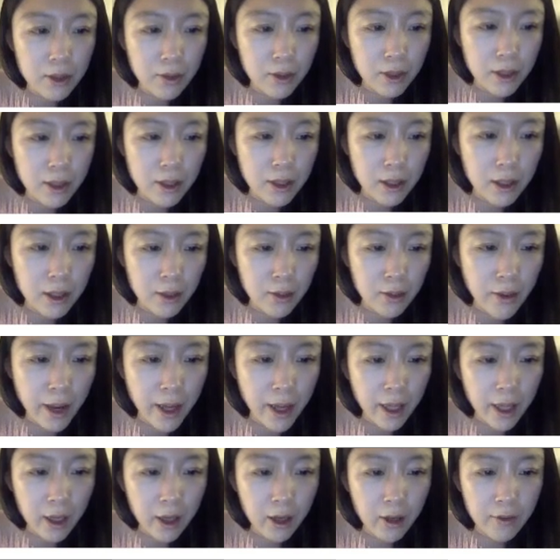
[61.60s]
was a
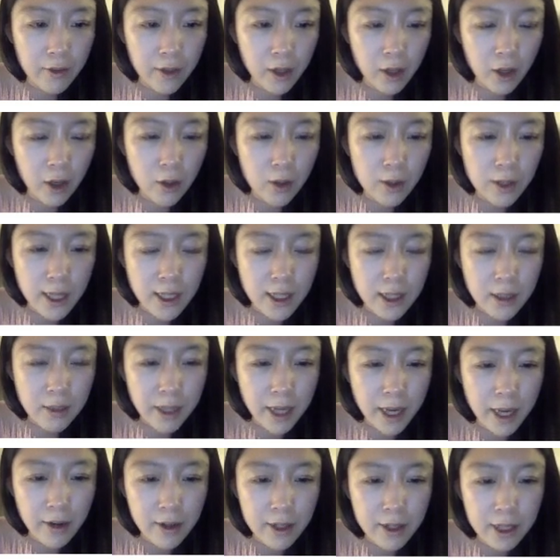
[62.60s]
ranking of the cosine
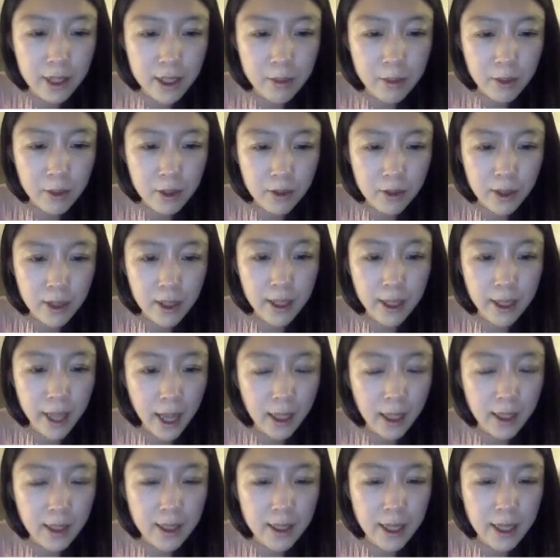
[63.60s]
similarities between the
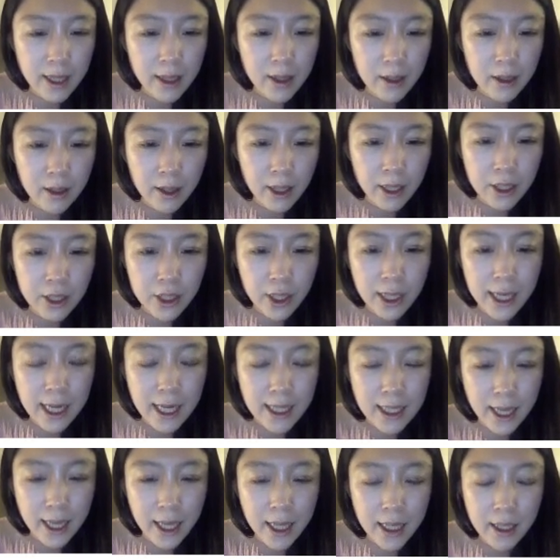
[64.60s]
text and each
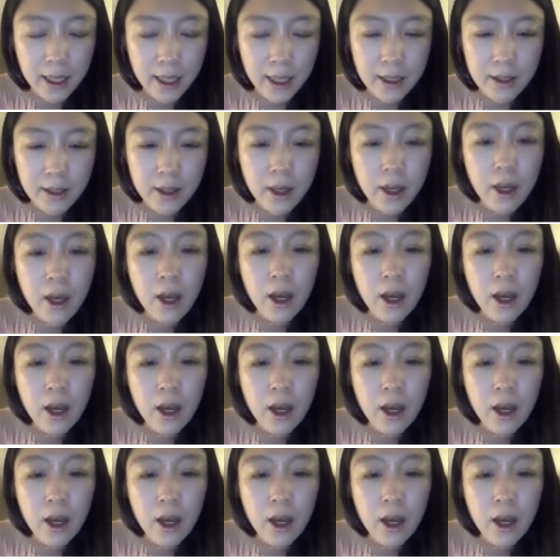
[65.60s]
class candidates.